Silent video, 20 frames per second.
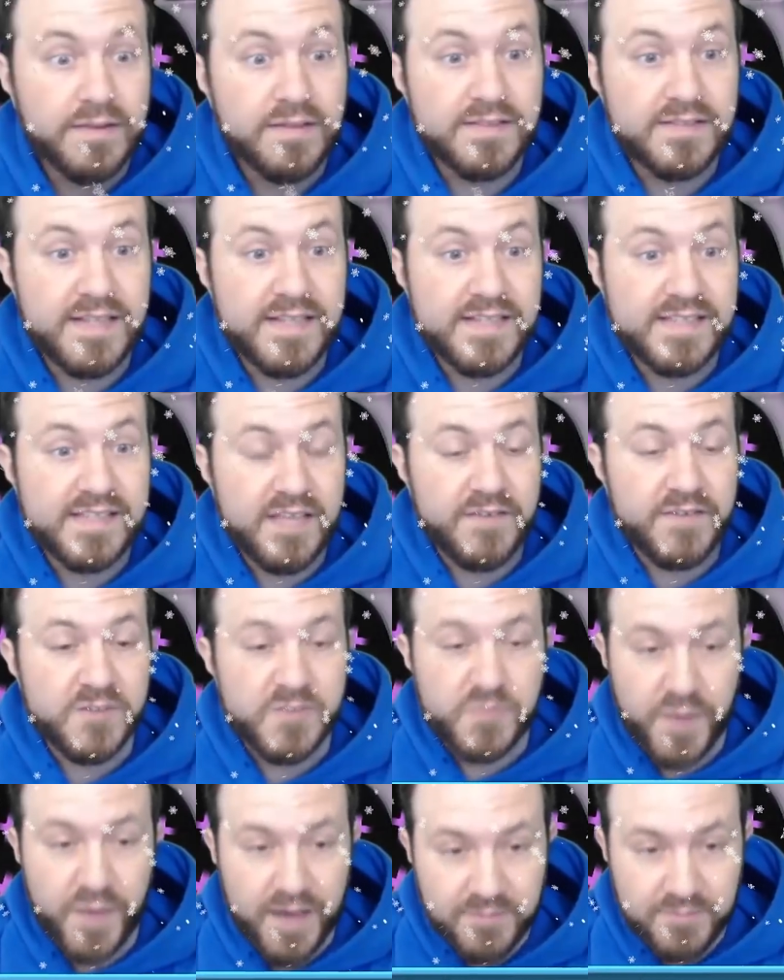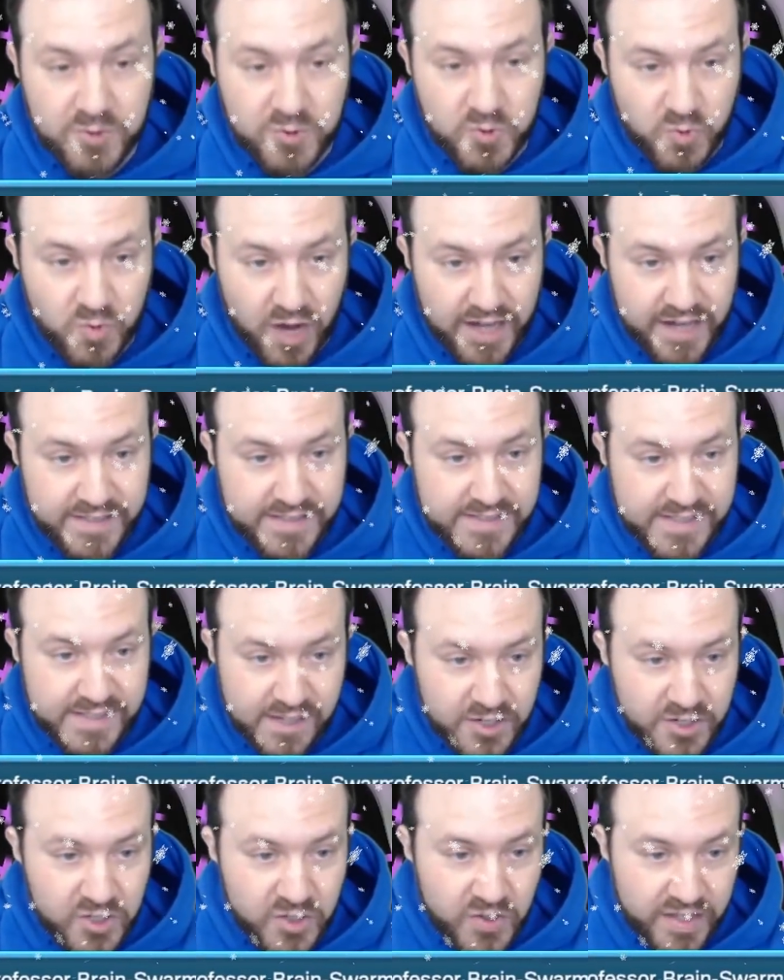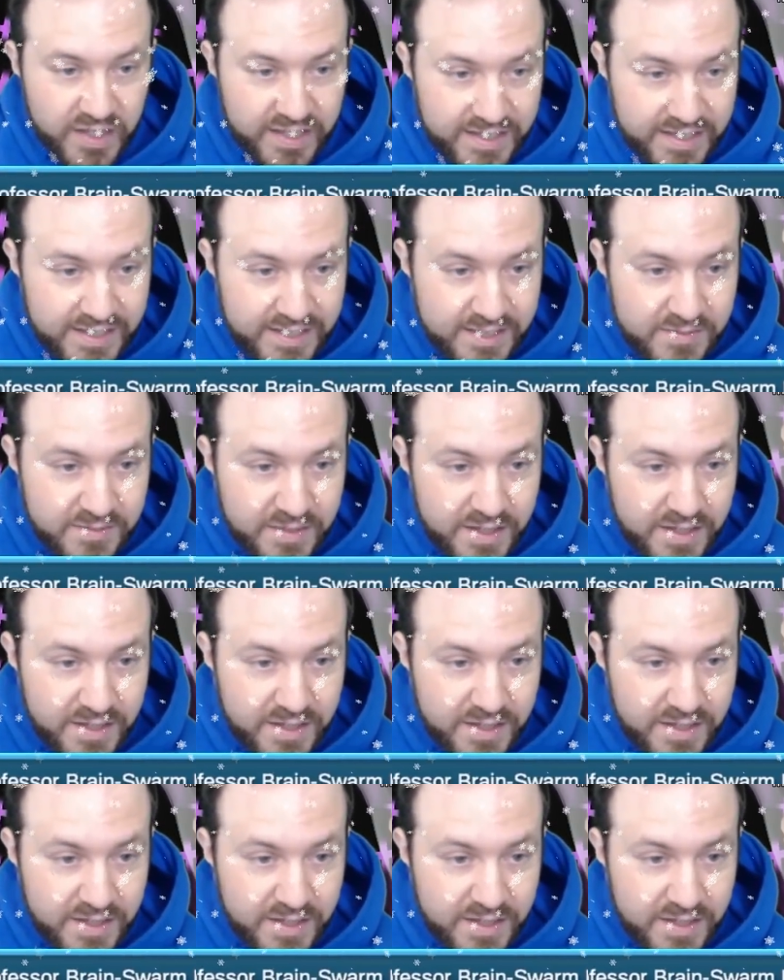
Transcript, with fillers: Does this give us Bad Moon Rising? Are you kidding